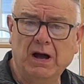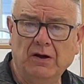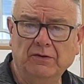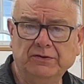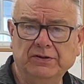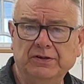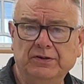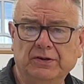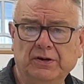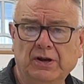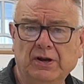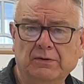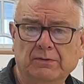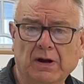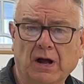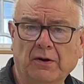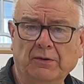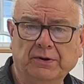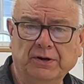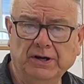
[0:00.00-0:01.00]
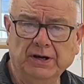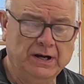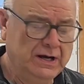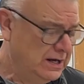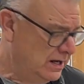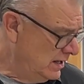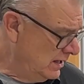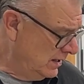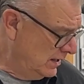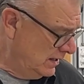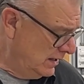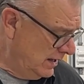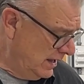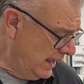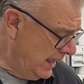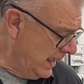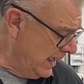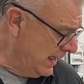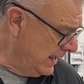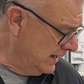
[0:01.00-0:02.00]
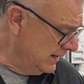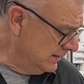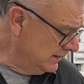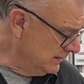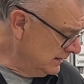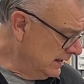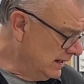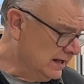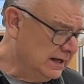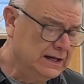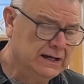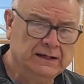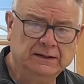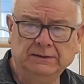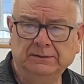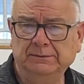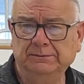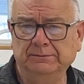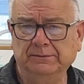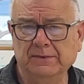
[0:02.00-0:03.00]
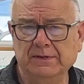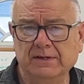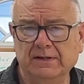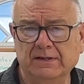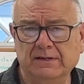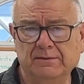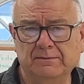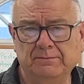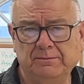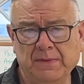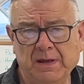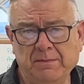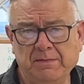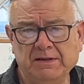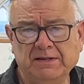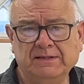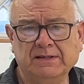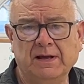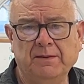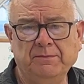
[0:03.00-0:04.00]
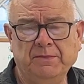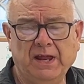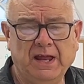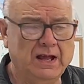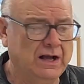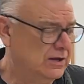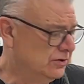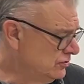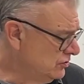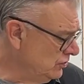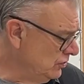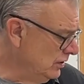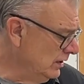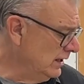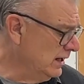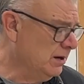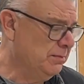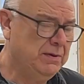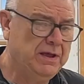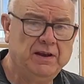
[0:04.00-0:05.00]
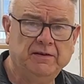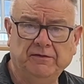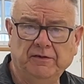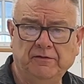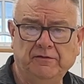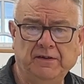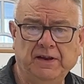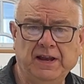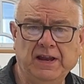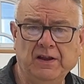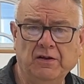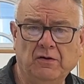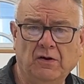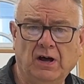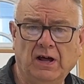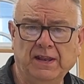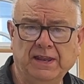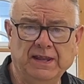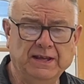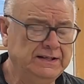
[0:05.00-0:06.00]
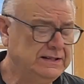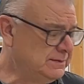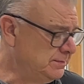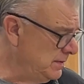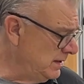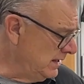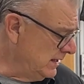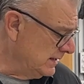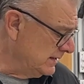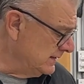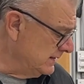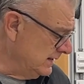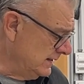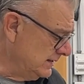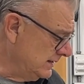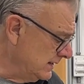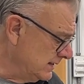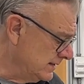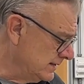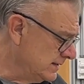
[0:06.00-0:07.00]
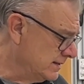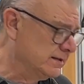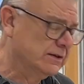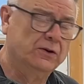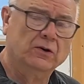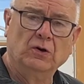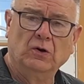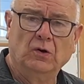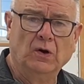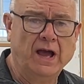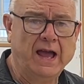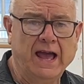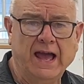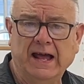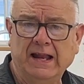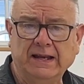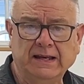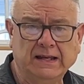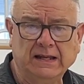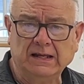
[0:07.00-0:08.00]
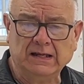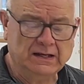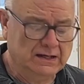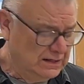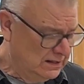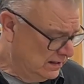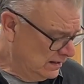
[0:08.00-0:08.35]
mounted router, and maybe someday I'll shoot a little bit of a video on this because this is so handy.